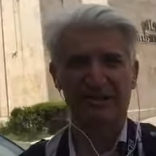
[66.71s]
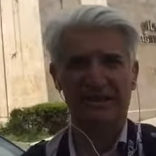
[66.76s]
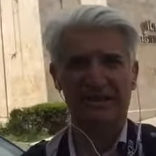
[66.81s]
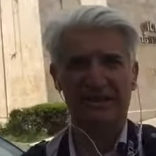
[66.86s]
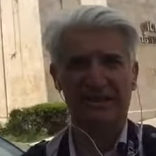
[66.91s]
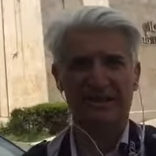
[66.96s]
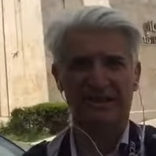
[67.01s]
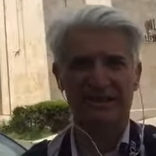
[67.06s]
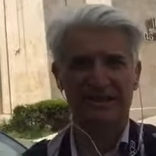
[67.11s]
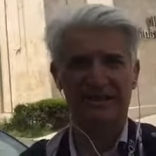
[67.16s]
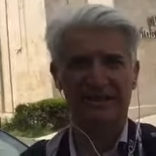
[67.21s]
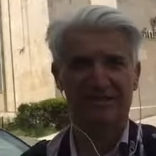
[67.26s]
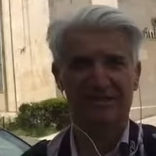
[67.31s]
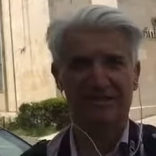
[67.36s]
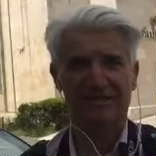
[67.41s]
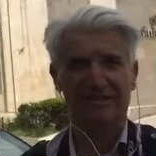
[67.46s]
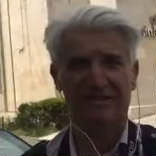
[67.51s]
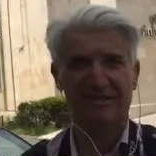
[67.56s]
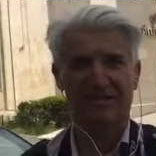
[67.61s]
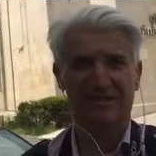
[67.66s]
Carlist
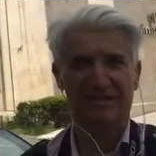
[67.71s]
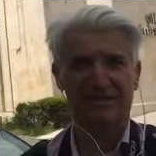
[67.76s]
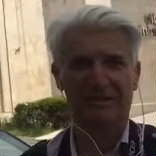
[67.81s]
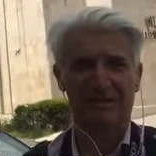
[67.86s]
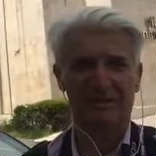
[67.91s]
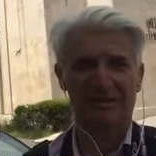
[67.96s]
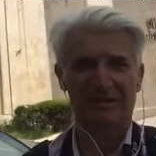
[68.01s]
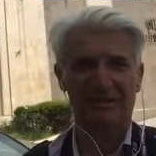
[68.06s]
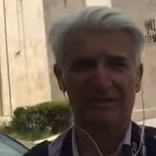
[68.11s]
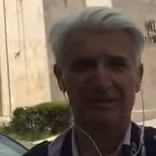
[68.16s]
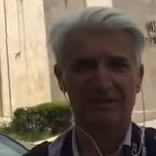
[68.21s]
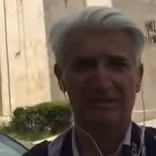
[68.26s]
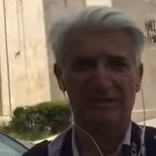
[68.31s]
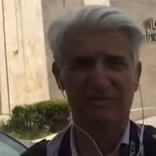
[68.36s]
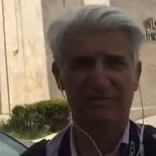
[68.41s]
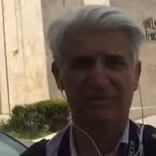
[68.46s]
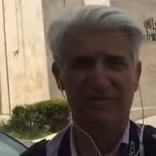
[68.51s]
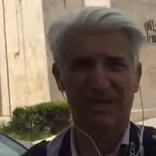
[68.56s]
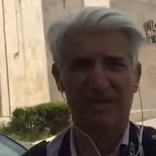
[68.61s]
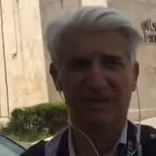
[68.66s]
dictatorship,
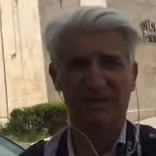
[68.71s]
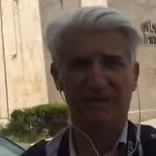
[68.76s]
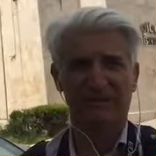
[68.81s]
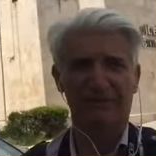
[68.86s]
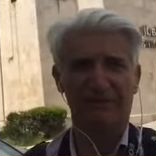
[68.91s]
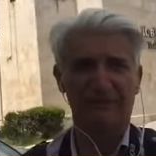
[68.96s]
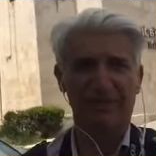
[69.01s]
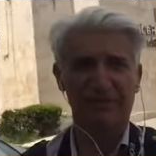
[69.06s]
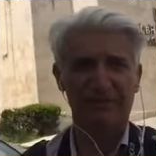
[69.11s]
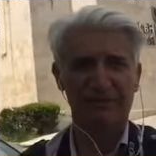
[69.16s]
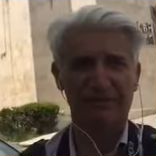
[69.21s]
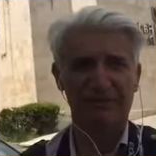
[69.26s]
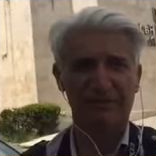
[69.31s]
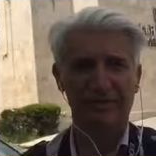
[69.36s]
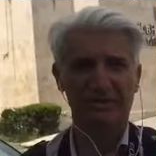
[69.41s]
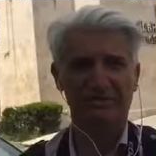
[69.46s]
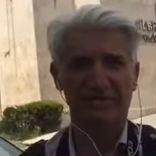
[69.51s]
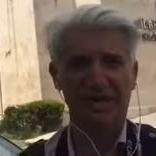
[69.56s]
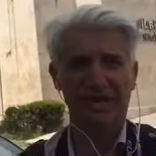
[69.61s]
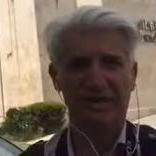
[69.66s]

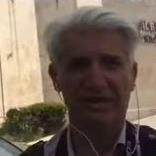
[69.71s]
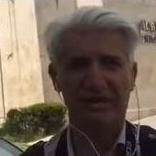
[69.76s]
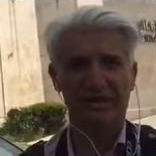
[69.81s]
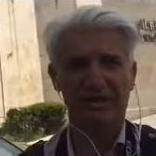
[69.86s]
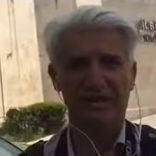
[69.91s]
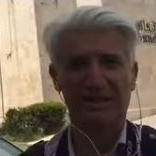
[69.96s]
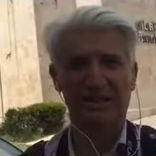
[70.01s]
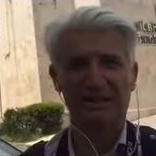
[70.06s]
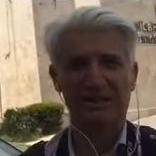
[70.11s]
followed by the